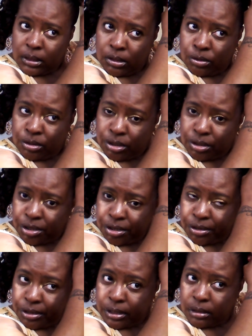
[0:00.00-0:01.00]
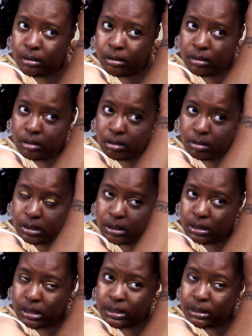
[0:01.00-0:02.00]
and you secure it so
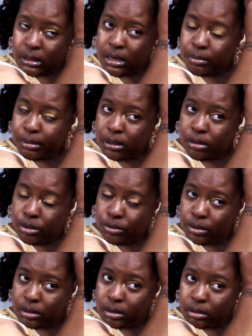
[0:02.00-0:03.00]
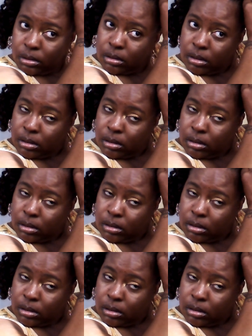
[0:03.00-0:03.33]
that it doesn't come loose.